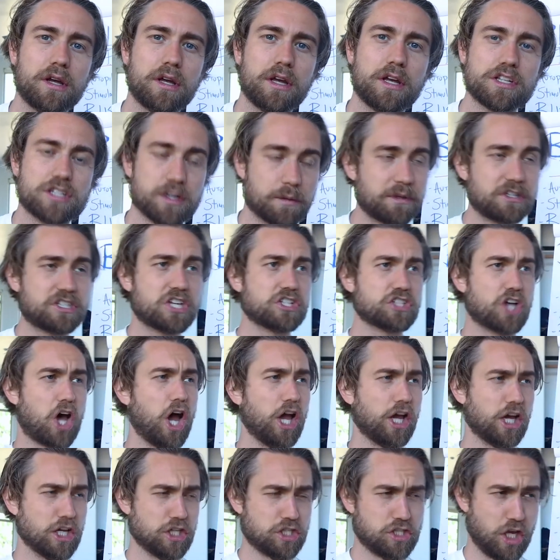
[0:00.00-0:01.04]
Somebody says,
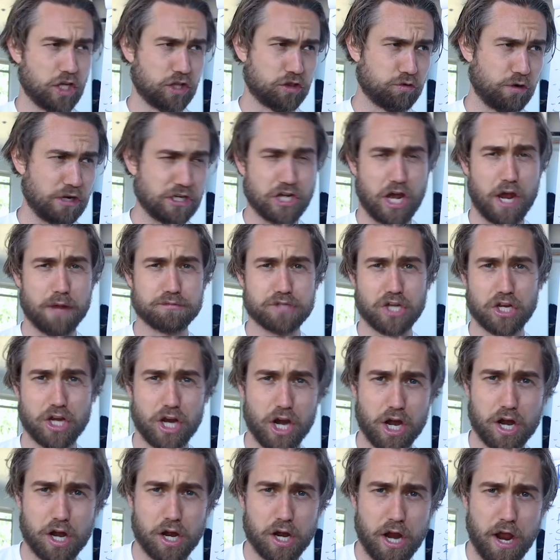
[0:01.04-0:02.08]
I get sick 3 times a
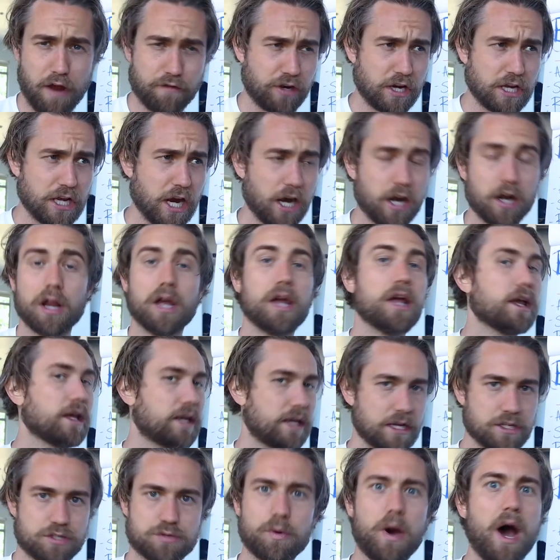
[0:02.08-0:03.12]
year, every year.
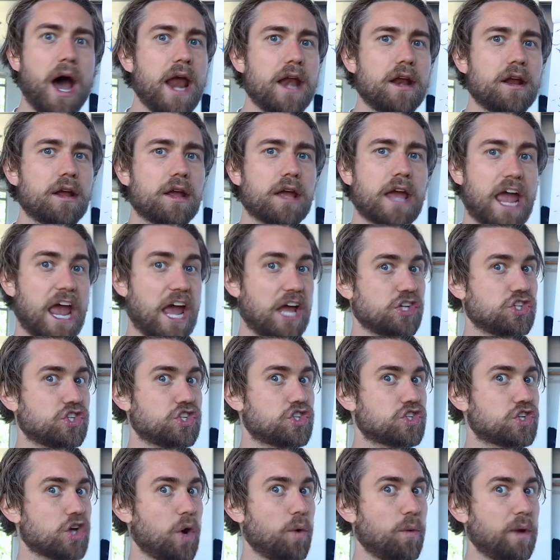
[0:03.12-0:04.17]
Guess what? And
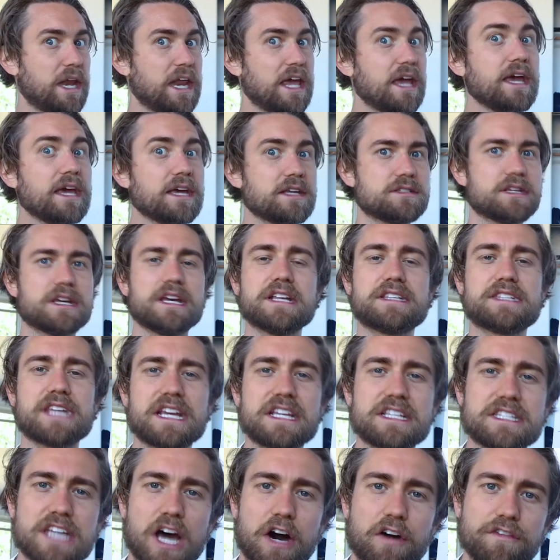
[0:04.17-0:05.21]
so it is. It's
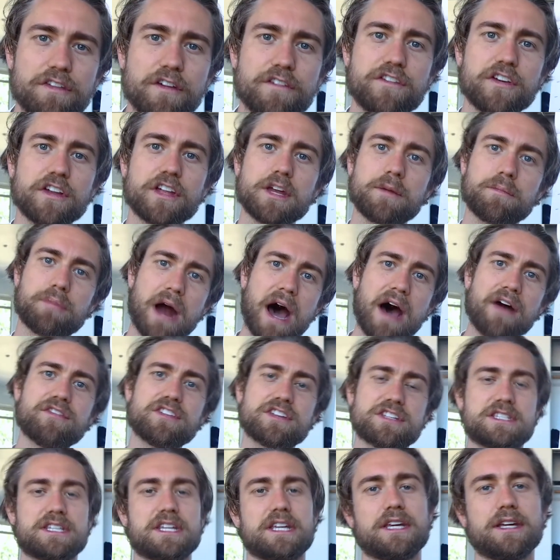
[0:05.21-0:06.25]
a self-fulfilling
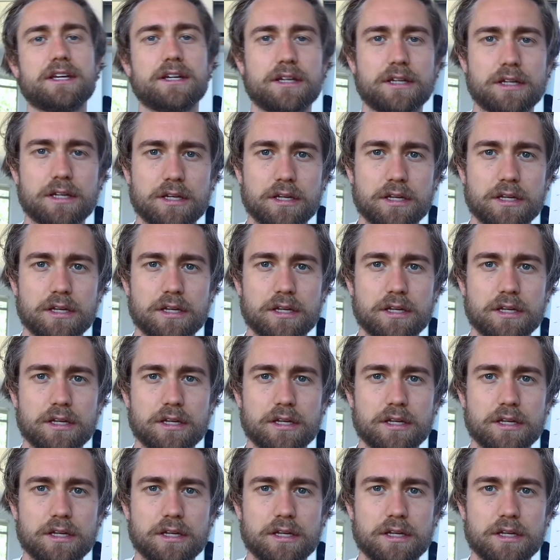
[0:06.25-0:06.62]
prophecy.